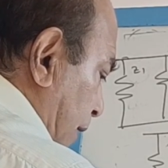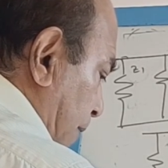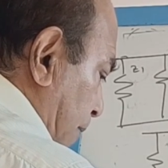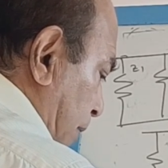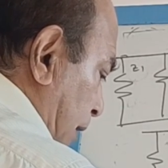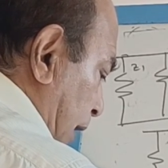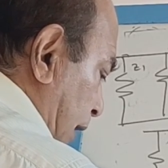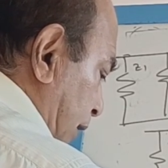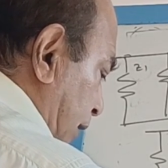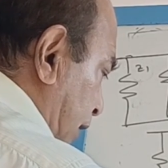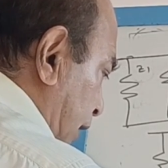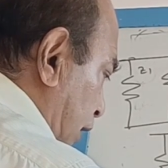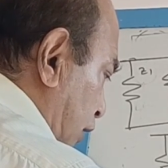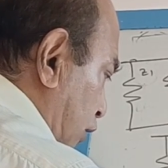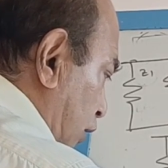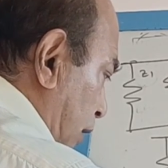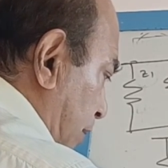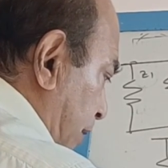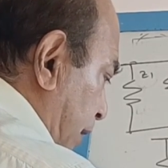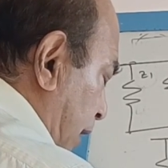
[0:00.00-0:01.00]
plus this
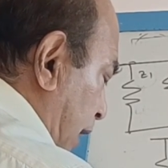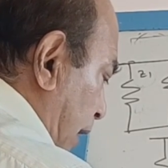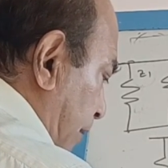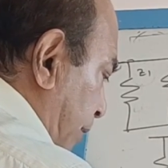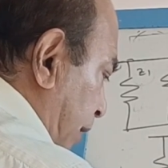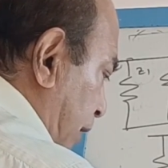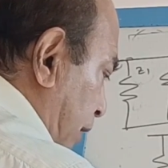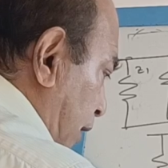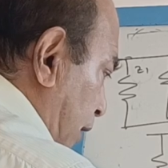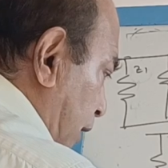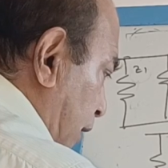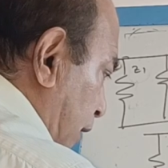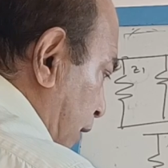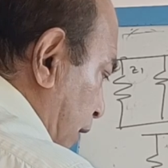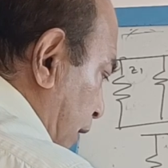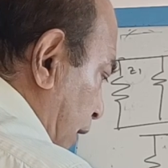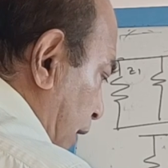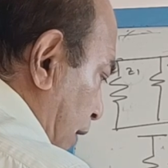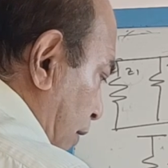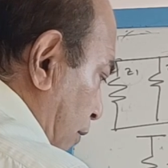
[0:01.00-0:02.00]
will be coming,
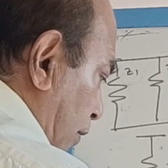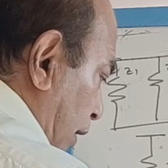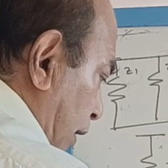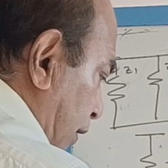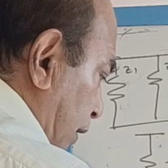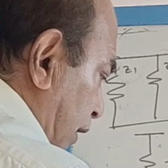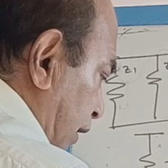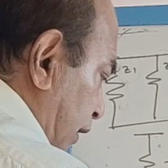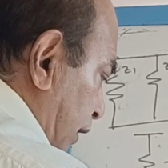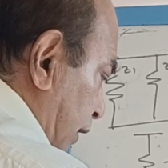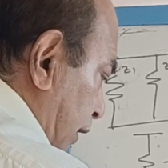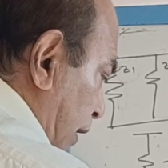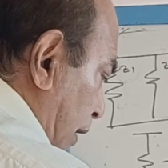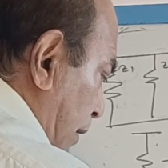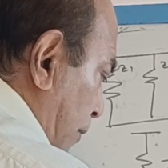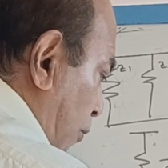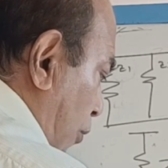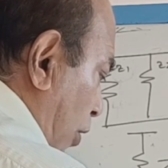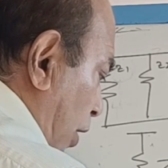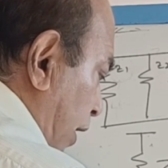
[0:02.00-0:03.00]
well, this is
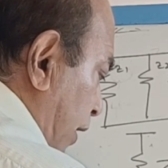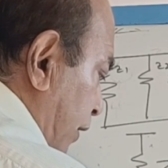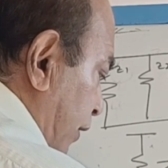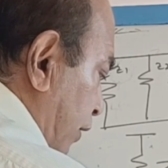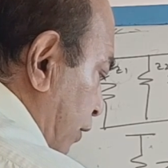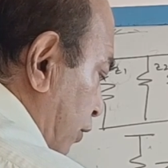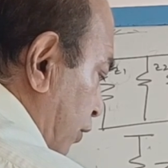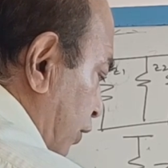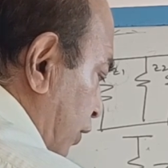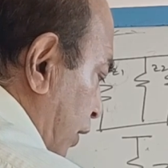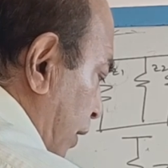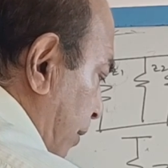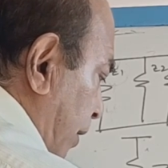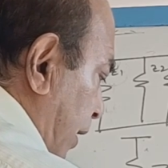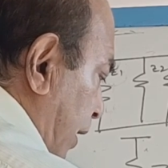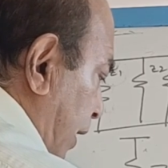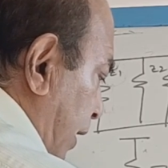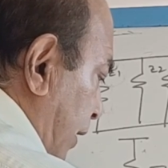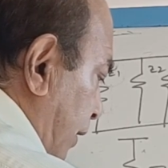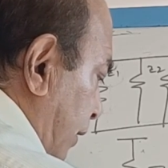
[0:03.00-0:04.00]
called
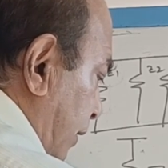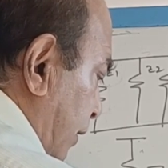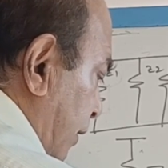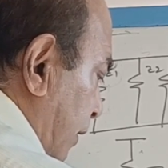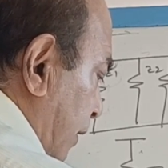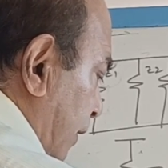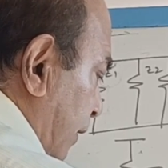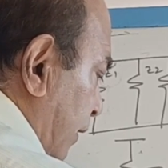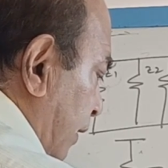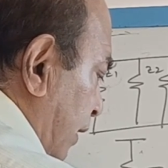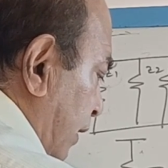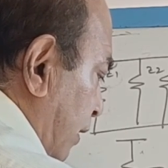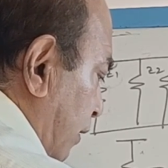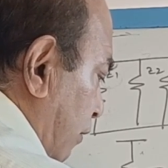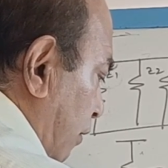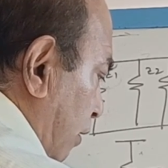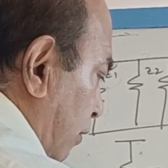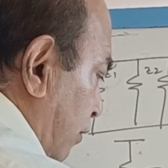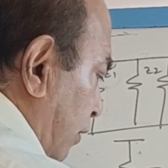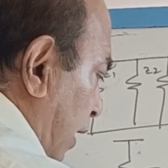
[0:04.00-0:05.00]
0.078. This is
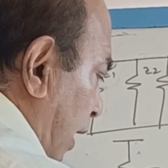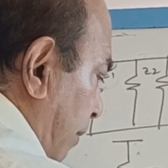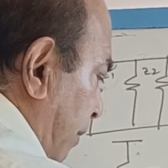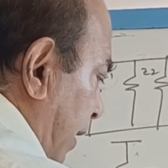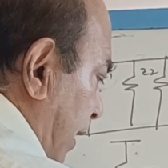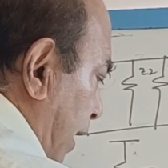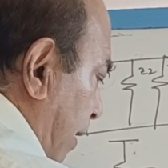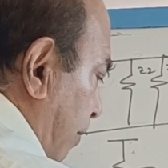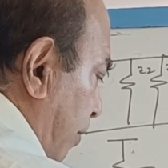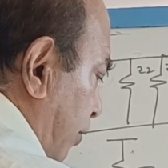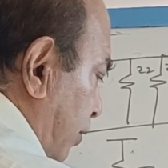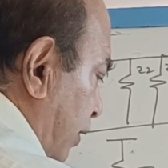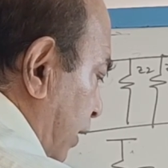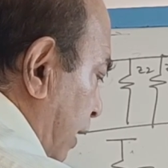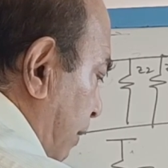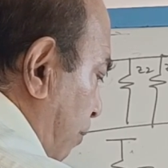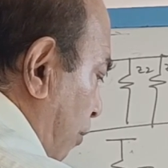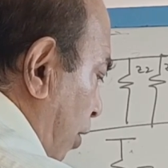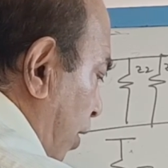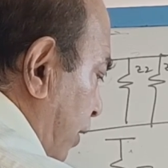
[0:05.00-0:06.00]
also coming
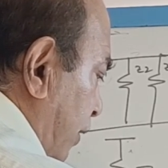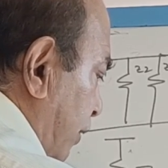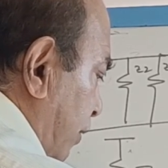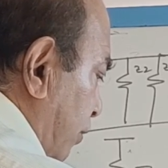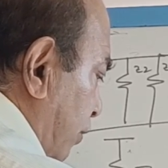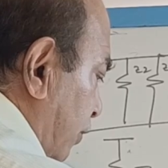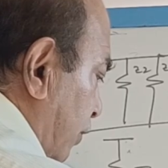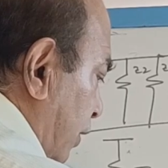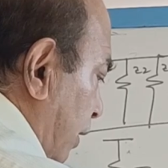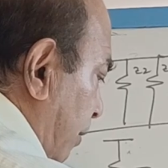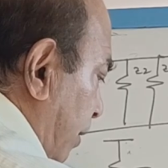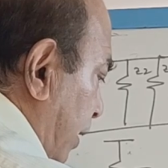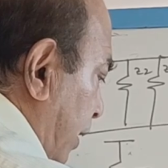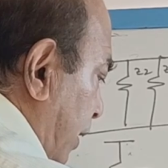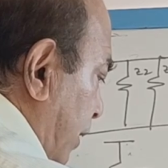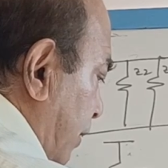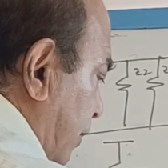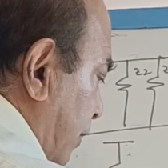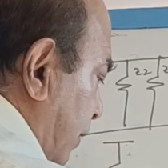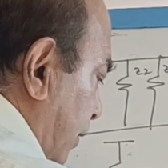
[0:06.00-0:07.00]
approximately
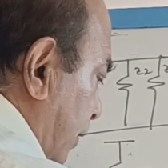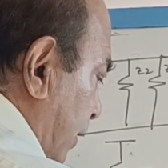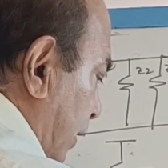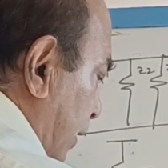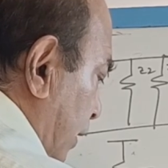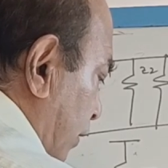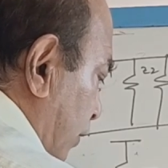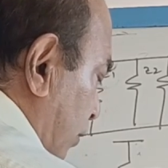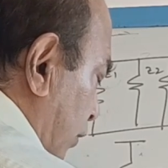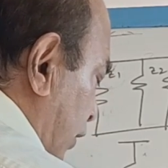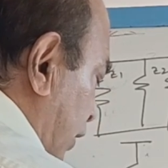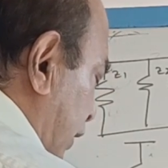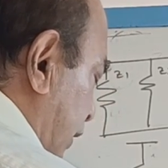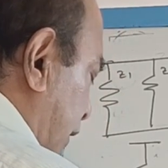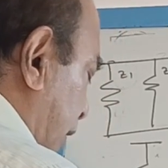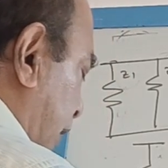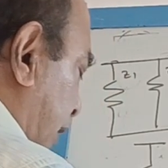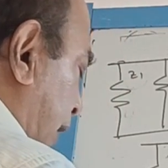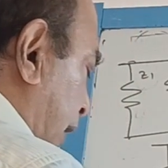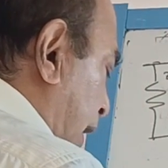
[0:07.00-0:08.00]
0.078. So these
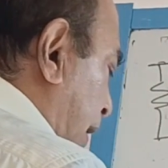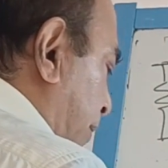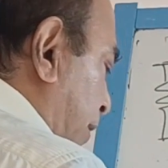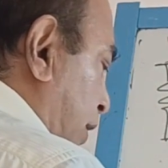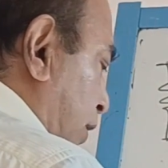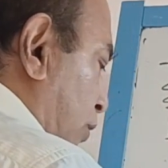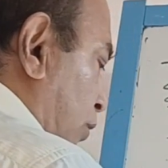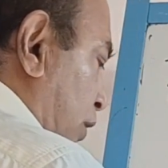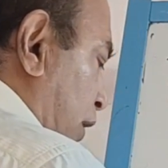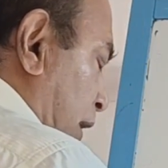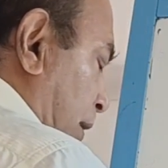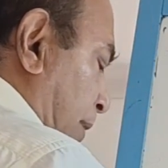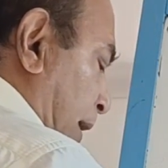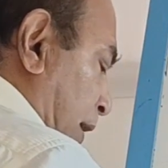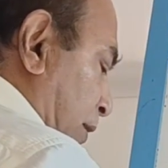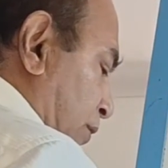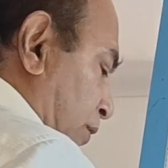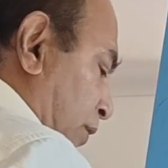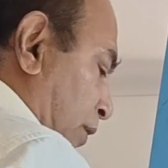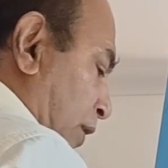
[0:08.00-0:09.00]
are the coming total
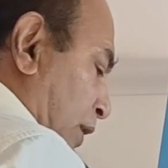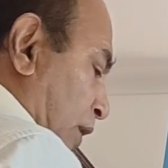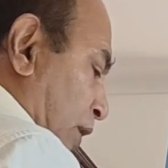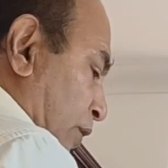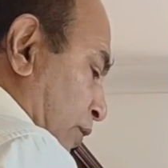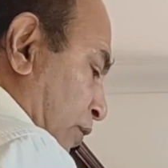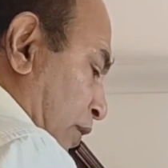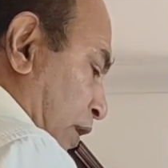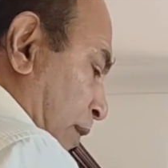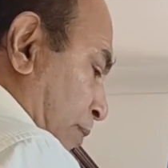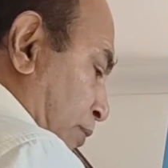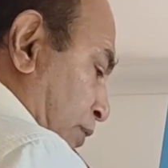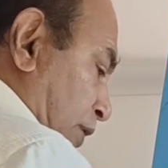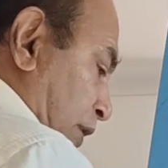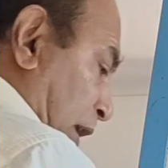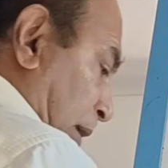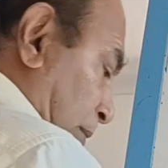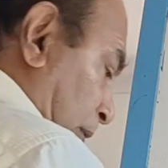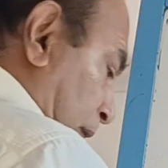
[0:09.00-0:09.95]
value. So if you sum